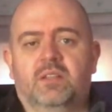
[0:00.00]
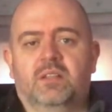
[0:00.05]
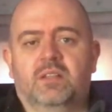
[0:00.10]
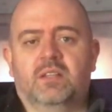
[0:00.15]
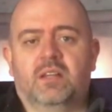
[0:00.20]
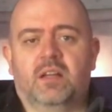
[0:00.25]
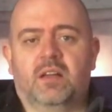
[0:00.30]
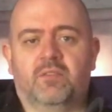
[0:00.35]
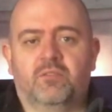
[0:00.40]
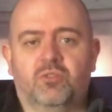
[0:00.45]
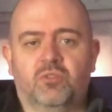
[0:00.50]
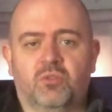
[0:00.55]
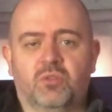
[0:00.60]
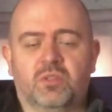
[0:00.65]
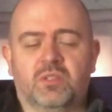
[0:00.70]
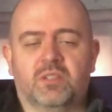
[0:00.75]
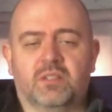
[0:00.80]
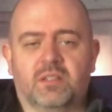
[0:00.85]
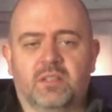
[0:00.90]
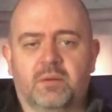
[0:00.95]
I do it
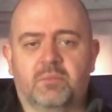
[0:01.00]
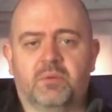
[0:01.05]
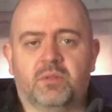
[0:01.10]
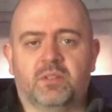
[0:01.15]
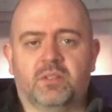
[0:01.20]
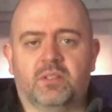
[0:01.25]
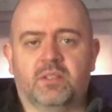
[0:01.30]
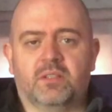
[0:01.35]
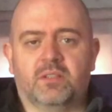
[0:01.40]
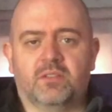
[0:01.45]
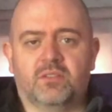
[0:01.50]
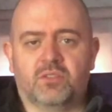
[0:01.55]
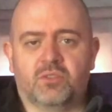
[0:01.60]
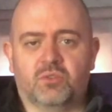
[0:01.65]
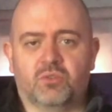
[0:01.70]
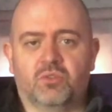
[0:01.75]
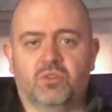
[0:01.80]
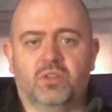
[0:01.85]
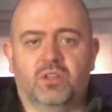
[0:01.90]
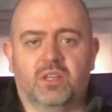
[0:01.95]
deliberately so
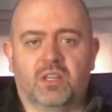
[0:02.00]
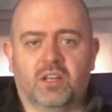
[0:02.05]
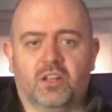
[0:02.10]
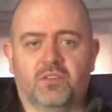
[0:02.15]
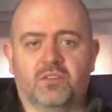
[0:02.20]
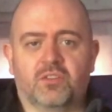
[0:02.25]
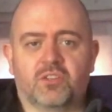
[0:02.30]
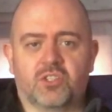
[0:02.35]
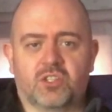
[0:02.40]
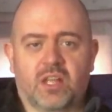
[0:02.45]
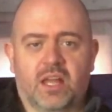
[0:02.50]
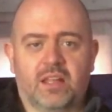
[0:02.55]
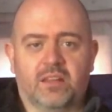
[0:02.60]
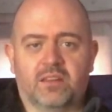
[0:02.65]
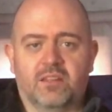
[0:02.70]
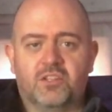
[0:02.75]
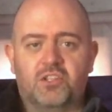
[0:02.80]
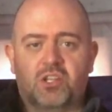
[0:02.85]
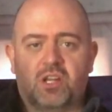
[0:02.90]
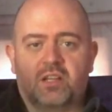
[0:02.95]
you can understand the
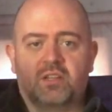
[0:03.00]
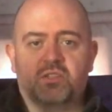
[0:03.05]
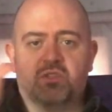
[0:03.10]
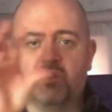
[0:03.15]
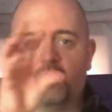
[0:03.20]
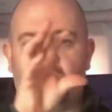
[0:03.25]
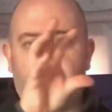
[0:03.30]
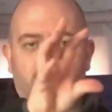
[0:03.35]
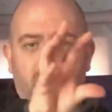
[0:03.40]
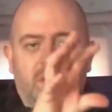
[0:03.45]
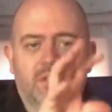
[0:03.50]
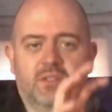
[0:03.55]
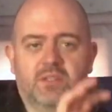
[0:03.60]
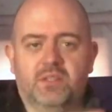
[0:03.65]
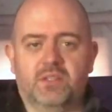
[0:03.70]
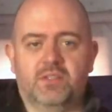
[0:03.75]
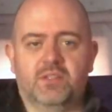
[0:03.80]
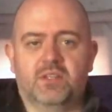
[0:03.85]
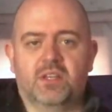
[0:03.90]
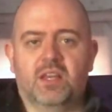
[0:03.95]
jigsaw
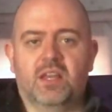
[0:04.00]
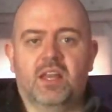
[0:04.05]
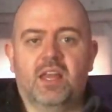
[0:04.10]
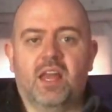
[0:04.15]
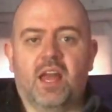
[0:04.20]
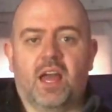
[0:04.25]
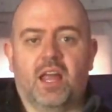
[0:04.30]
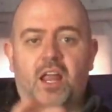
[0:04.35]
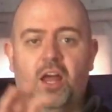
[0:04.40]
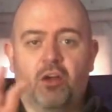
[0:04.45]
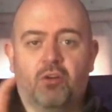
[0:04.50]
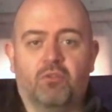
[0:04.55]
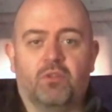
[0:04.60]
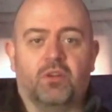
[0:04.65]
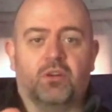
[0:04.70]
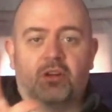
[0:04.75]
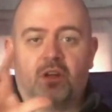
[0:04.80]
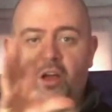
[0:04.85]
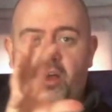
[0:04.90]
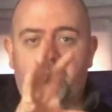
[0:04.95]
pieces and how they're
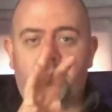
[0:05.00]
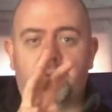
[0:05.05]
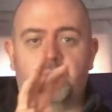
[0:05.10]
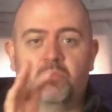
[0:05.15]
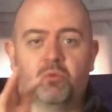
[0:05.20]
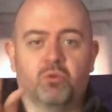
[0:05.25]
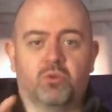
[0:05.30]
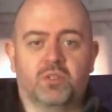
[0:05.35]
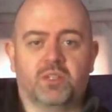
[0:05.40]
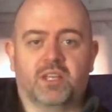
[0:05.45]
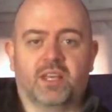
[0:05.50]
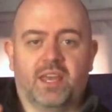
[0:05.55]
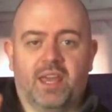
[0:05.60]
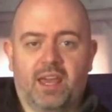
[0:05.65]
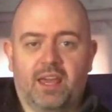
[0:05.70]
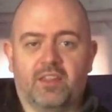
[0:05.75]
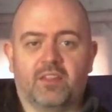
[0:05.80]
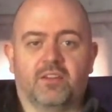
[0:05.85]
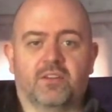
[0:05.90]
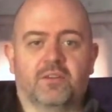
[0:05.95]
coming more
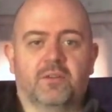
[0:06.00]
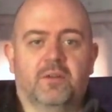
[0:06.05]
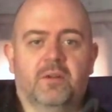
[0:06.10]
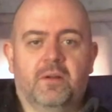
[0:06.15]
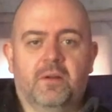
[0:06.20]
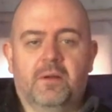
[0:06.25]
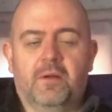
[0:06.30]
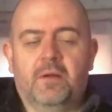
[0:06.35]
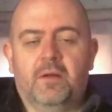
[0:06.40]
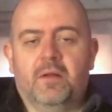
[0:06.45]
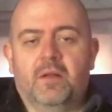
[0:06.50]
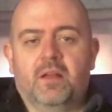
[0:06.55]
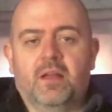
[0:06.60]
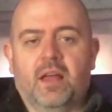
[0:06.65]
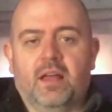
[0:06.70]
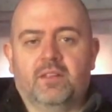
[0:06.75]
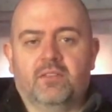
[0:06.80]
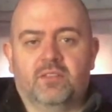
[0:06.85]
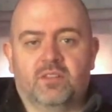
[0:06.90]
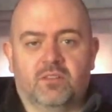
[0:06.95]
together
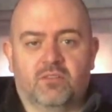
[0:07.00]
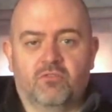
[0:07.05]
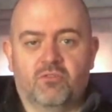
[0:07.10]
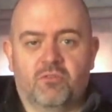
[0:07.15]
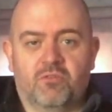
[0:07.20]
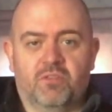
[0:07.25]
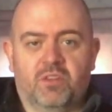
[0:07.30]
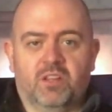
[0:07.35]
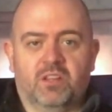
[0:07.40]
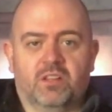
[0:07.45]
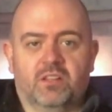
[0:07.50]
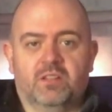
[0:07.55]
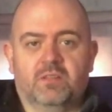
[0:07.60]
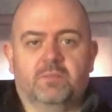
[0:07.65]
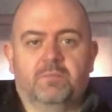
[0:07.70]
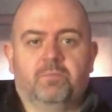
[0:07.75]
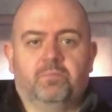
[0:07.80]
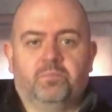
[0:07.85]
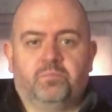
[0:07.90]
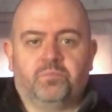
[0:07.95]
into revealing
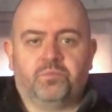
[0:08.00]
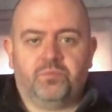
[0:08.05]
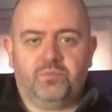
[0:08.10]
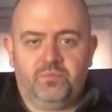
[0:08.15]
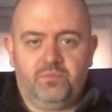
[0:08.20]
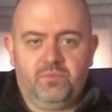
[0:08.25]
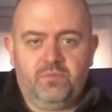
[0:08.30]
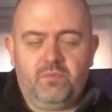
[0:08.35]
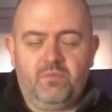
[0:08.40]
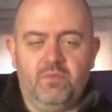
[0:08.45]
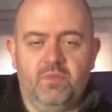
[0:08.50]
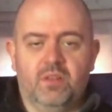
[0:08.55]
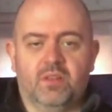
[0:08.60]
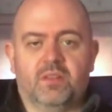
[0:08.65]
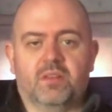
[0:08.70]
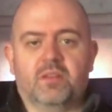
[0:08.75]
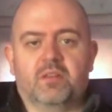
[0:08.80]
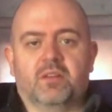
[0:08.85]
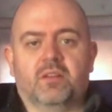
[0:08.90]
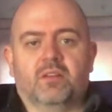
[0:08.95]

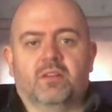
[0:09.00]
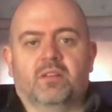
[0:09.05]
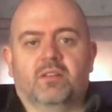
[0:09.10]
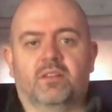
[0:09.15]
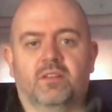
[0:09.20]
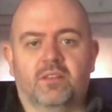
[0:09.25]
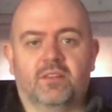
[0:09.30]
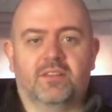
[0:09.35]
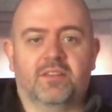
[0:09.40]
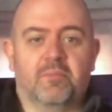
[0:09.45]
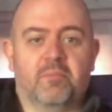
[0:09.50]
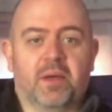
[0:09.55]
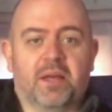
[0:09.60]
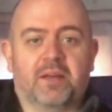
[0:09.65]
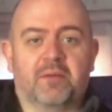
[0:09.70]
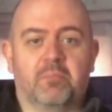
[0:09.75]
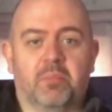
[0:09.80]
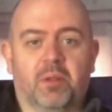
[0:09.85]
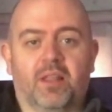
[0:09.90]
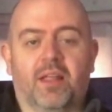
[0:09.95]
the
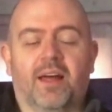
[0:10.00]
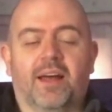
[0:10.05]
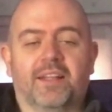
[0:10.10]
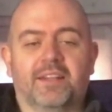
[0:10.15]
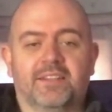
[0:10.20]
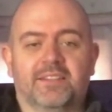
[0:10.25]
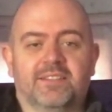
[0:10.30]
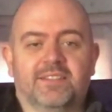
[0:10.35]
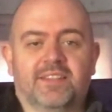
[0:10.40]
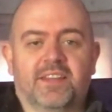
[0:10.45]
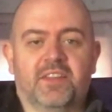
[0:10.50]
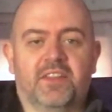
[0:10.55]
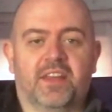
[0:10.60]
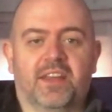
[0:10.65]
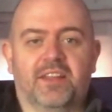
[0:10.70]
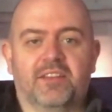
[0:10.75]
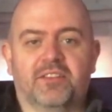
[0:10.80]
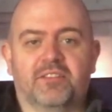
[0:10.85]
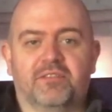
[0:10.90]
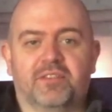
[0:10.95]
big plan at the
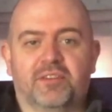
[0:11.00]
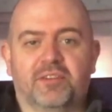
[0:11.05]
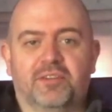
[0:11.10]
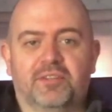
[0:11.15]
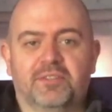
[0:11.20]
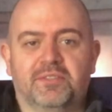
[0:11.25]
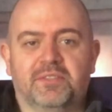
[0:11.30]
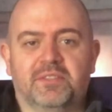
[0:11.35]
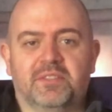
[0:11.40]
end of it all.